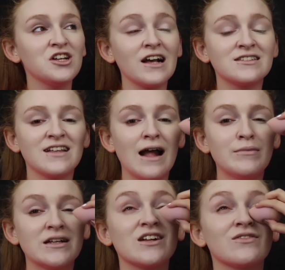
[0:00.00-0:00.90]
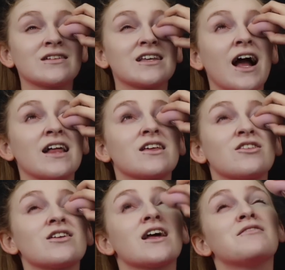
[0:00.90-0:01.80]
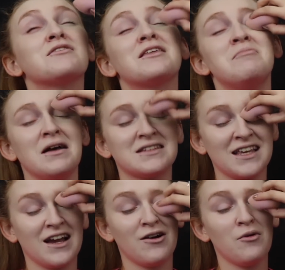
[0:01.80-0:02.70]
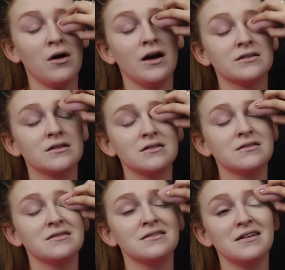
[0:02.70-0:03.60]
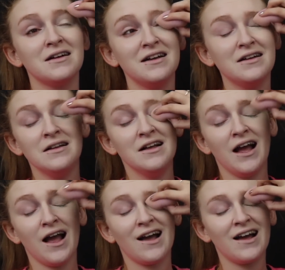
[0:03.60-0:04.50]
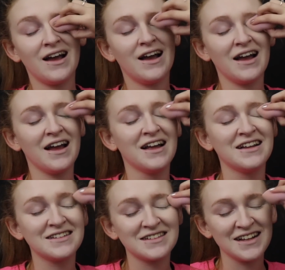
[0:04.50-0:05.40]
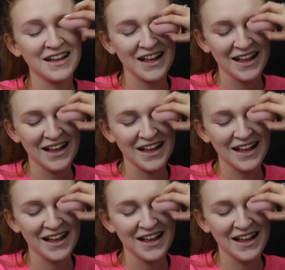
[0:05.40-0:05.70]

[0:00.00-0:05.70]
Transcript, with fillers: I stabbed myself in the eye the other day with the mascara wand. Let me just add the extra.